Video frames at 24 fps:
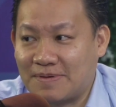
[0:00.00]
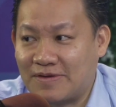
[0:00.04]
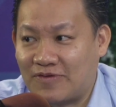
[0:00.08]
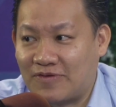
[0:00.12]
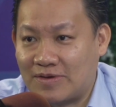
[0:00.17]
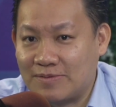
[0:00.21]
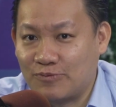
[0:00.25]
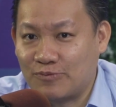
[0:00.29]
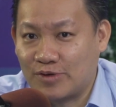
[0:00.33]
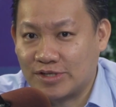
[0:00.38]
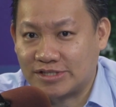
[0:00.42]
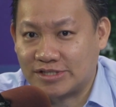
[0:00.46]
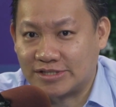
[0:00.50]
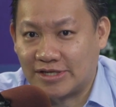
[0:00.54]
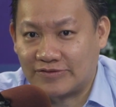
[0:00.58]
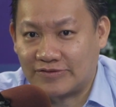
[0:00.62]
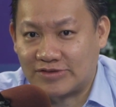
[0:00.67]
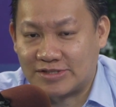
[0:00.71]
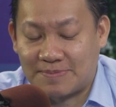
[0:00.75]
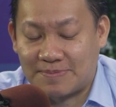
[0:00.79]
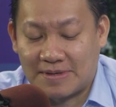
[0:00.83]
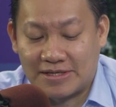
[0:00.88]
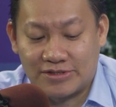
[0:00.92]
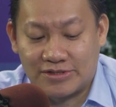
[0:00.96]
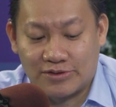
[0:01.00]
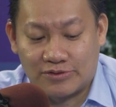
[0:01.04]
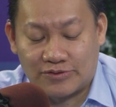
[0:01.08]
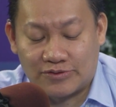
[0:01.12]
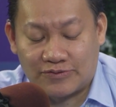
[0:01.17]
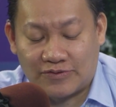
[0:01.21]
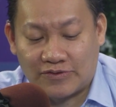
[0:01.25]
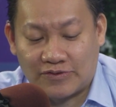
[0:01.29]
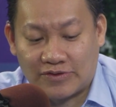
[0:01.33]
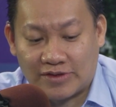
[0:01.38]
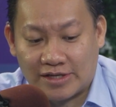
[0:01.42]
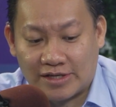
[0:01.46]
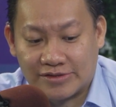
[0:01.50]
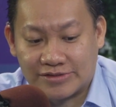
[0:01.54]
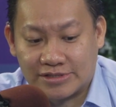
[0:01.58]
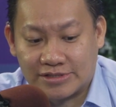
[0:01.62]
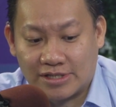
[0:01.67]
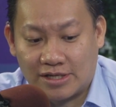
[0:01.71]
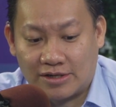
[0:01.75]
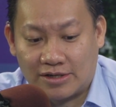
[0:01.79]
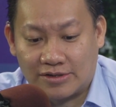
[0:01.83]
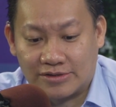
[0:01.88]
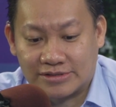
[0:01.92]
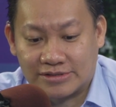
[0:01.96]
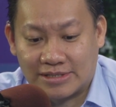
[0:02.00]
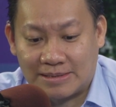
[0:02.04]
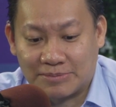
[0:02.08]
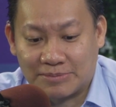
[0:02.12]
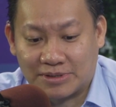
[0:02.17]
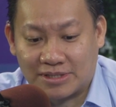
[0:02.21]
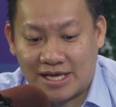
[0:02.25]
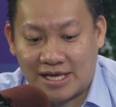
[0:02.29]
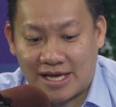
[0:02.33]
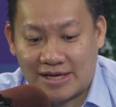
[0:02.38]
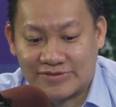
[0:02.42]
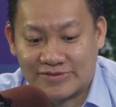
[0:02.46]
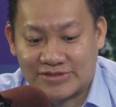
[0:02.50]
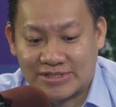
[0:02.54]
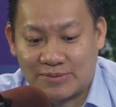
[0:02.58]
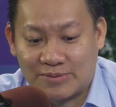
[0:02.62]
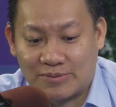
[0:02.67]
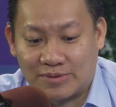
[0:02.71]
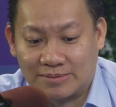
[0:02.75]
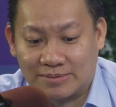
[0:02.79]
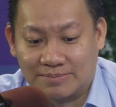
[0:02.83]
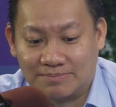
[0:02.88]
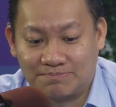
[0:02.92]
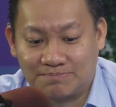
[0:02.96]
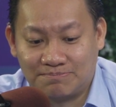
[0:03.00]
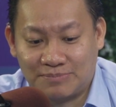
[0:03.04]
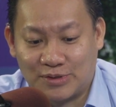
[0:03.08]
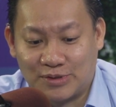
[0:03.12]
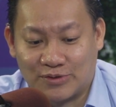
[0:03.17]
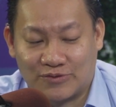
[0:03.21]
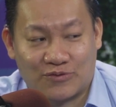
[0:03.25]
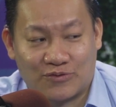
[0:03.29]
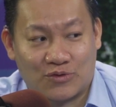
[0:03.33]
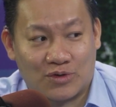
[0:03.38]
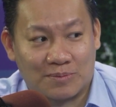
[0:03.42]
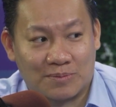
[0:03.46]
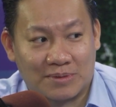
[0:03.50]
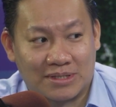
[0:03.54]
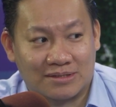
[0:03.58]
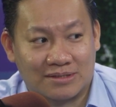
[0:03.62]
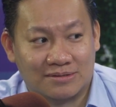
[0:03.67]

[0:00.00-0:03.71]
I'm rich enough to spend $250,000, I'm gonna have someone puke for me.